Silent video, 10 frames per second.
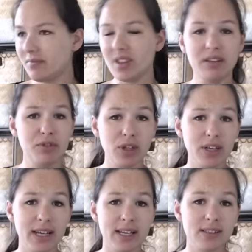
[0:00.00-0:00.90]
if you
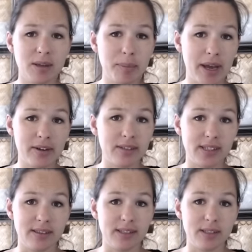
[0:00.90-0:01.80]
look at some patterns
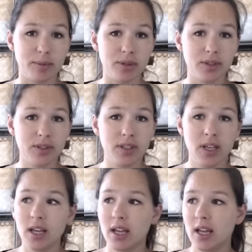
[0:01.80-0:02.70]
in these books,
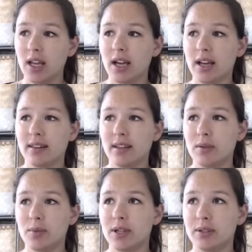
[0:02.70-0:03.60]
I think,
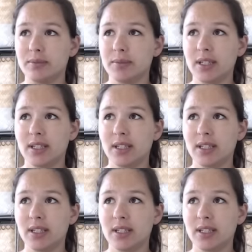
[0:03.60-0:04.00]
well,